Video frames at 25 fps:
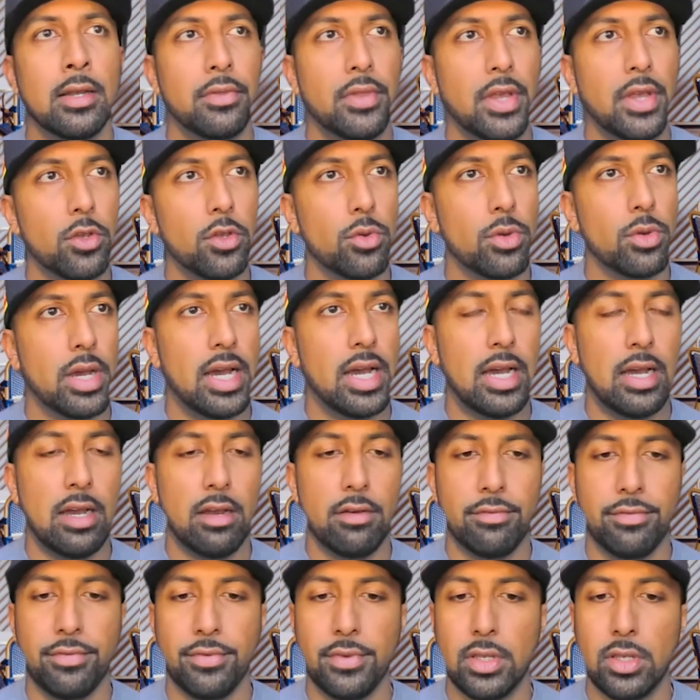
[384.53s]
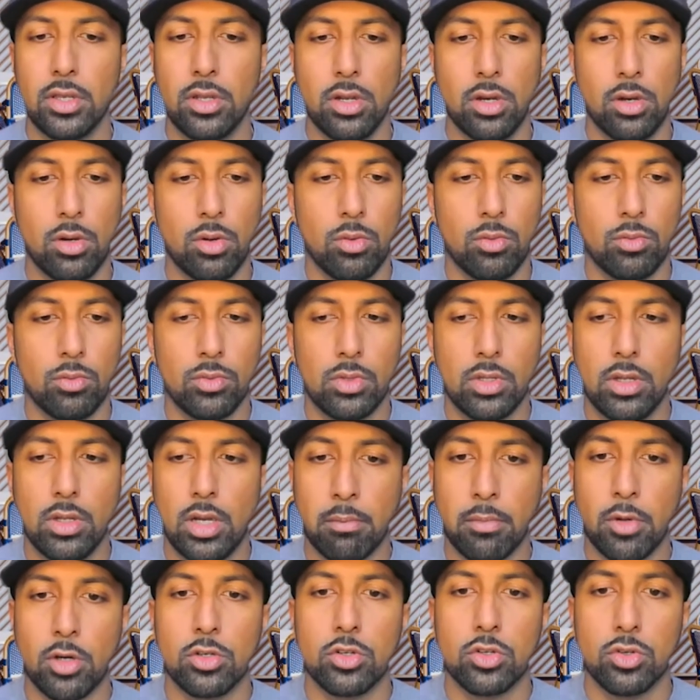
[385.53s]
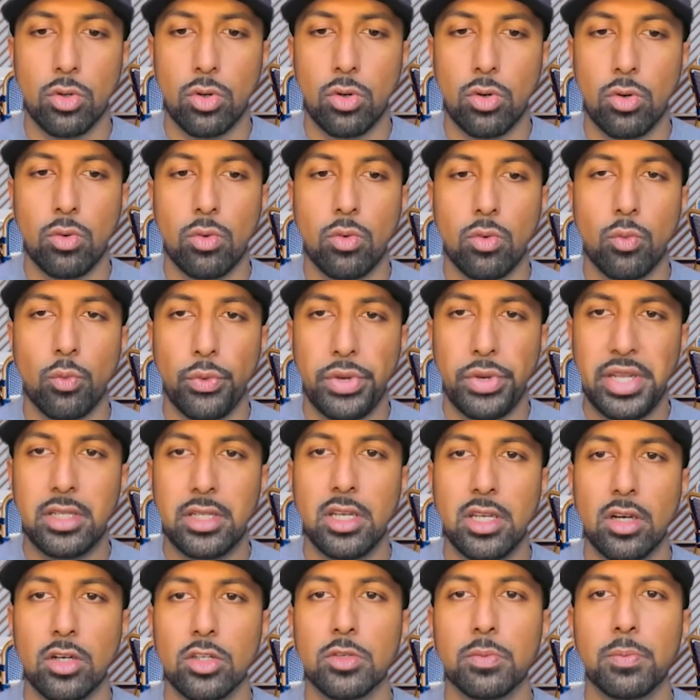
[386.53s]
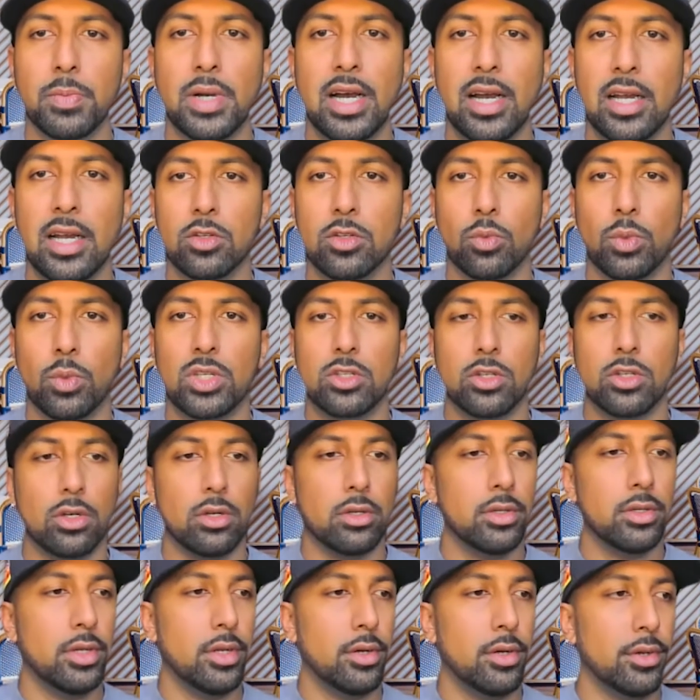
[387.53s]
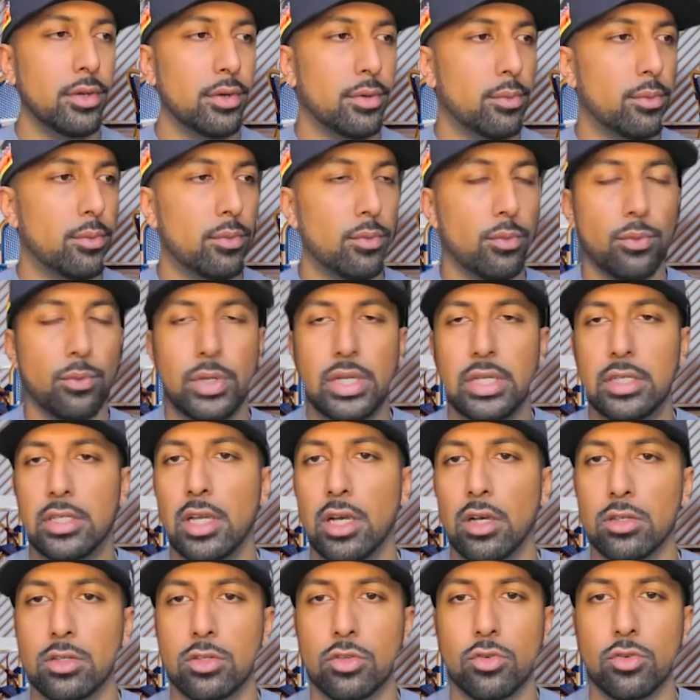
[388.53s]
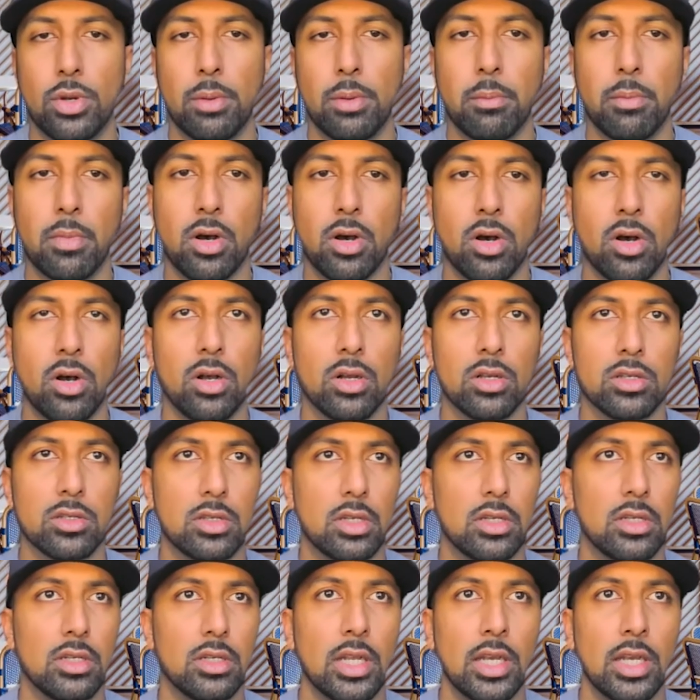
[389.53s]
Then you have commercial retail spots, which are your retail strip malls